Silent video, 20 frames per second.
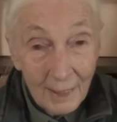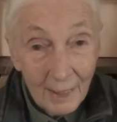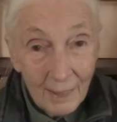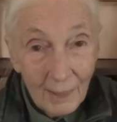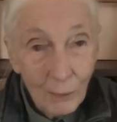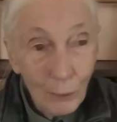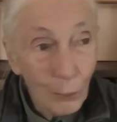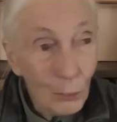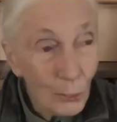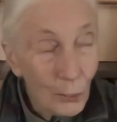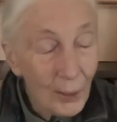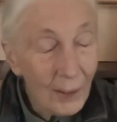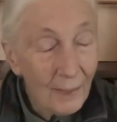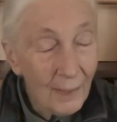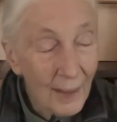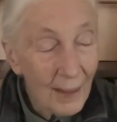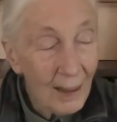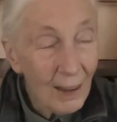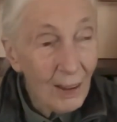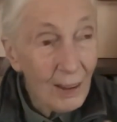You look in
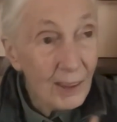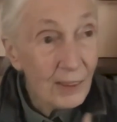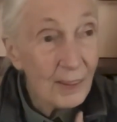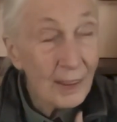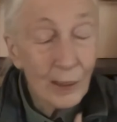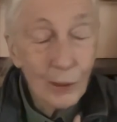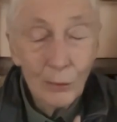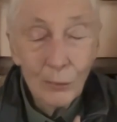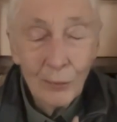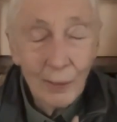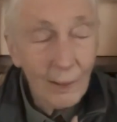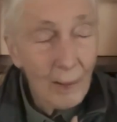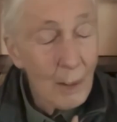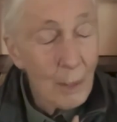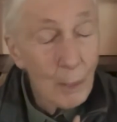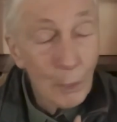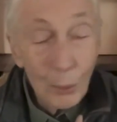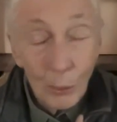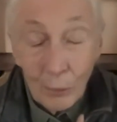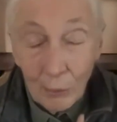their eyes and it's very
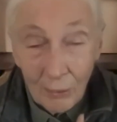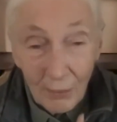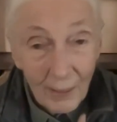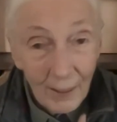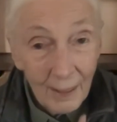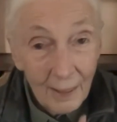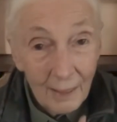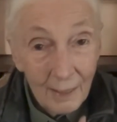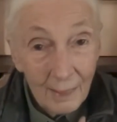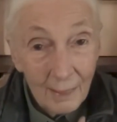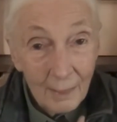moving.